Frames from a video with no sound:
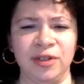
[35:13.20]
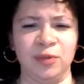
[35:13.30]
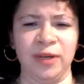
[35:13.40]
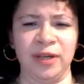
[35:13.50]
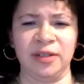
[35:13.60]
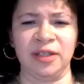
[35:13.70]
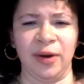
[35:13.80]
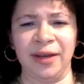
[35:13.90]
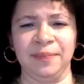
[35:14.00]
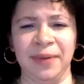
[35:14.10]
just read,
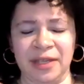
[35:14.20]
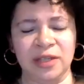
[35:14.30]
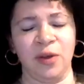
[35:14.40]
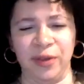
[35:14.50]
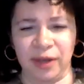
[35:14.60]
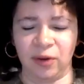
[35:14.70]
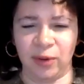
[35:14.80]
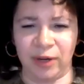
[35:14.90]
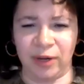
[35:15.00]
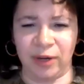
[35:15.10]
that's the only other
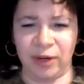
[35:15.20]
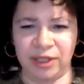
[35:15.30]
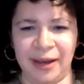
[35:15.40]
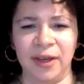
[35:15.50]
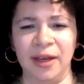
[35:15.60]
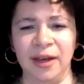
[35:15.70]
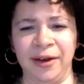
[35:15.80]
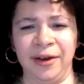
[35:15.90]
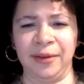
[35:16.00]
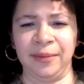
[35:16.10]
question I have.
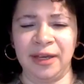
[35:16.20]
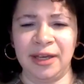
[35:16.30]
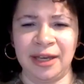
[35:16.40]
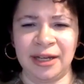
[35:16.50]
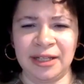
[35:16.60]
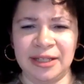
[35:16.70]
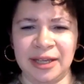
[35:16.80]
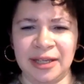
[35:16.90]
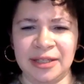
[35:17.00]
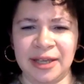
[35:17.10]
And it
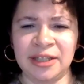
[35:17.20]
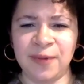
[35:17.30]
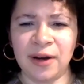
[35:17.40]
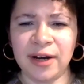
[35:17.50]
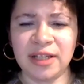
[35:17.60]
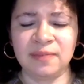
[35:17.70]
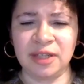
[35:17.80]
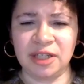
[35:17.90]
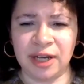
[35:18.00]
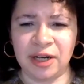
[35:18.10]
says, as far as
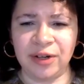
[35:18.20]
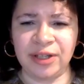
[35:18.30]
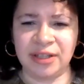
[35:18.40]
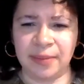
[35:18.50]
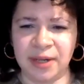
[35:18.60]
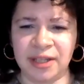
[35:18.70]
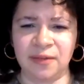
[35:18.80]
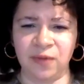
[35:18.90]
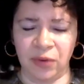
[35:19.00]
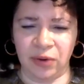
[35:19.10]
misgendering
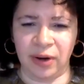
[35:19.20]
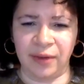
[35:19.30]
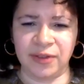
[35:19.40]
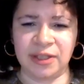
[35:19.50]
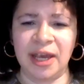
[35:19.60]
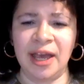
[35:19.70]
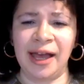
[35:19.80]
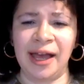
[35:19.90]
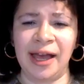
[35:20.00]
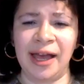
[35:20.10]
subjects and photographs,
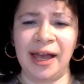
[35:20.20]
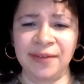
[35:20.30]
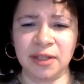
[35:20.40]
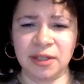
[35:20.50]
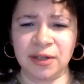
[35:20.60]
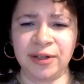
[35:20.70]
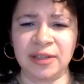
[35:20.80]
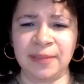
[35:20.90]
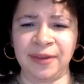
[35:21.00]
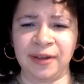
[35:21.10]
I have some
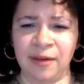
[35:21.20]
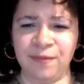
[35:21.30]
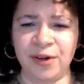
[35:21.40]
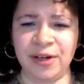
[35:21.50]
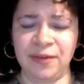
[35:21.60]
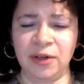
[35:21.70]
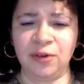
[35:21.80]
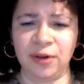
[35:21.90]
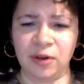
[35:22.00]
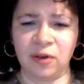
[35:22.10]
concerns about the comfort
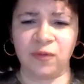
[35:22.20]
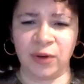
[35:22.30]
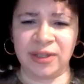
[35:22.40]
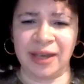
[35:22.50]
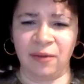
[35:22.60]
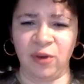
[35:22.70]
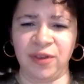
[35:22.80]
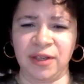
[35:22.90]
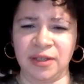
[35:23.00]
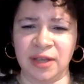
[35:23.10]
even critical folks have
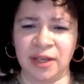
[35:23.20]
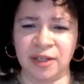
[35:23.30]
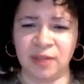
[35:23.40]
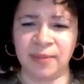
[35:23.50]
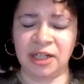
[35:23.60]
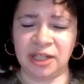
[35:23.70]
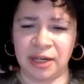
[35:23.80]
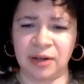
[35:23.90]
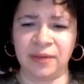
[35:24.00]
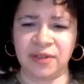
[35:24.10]
with assuming
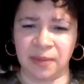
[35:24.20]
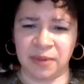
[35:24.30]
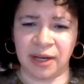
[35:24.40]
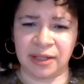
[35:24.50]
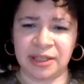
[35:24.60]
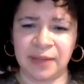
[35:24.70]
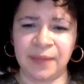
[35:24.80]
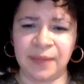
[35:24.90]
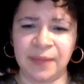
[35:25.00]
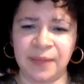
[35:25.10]
gender of
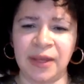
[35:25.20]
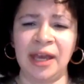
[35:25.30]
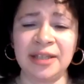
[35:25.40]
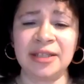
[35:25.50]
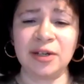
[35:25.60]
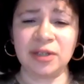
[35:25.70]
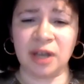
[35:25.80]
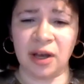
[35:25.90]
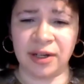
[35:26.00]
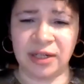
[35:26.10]
subjects. Unless
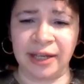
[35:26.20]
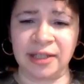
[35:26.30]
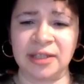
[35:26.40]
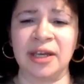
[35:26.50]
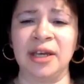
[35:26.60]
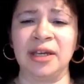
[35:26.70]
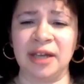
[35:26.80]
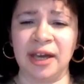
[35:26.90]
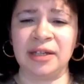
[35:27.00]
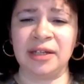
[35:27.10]
there's context
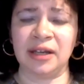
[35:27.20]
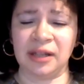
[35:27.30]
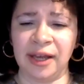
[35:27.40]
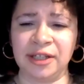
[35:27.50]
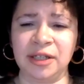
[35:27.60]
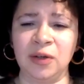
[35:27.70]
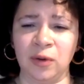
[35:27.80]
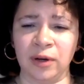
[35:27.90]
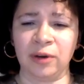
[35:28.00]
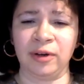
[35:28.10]
tied to the collection
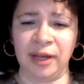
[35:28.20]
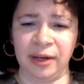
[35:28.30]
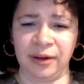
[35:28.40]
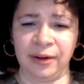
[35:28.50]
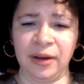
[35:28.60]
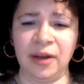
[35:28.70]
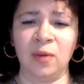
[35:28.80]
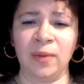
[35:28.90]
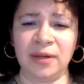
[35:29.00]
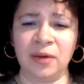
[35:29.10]
or creator,
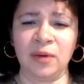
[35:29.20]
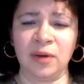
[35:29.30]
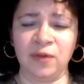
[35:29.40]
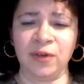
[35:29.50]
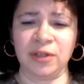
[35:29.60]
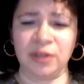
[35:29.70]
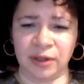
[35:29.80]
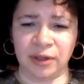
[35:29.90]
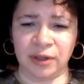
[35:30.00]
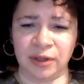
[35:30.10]
we don't know for
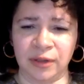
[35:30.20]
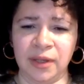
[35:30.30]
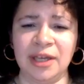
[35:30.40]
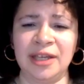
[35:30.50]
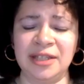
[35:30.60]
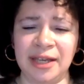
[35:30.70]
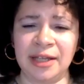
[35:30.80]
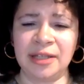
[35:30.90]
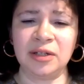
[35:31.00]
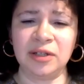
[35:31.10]
certain. Is
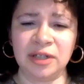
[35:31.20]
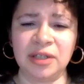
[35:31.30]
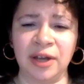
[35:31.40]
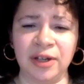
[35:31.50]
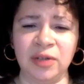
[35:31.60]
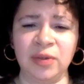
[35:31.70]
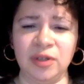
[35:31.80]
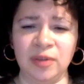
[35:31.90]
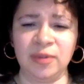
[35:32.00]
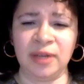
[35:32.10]
the answer just not to
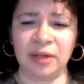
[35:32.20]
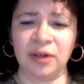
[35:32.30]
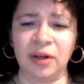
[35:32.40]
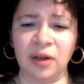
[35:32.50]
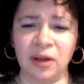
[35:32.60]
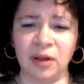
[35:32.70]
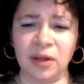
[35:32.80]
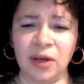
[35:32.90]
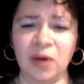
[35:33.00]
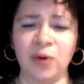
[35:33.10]
assume gender at
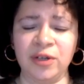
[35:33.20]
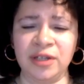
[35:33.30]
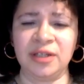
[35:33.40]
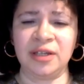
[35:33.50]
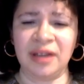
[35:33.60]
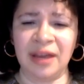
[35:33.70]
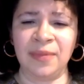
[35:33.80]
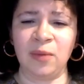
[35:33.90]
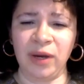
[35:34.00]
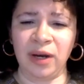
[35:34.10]
all, or just to
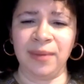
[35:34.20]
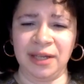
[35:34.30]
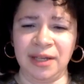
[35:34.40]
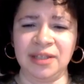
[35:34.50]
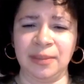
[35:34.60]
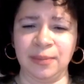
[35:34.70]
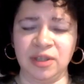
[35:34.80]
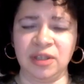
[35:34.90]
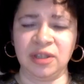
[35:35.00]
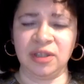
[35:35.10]
name that we are making
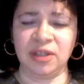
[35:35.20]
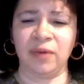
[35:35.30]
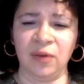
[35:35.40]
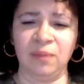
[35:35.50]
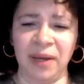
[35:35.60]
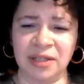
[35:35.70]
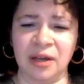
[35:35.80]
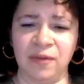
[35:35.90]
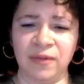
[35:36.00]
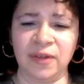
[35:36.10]
assumptions of our own
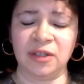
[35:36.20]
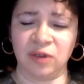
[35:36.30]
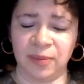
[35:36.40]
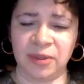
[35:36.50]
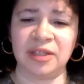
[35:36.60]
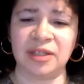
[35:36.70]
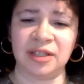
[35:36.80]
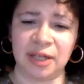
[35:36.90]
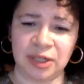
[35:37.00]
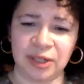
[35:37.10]
based off of
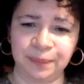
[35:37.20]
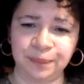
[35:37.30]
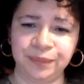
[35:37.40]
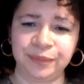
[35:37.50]
inscriptions, etc.?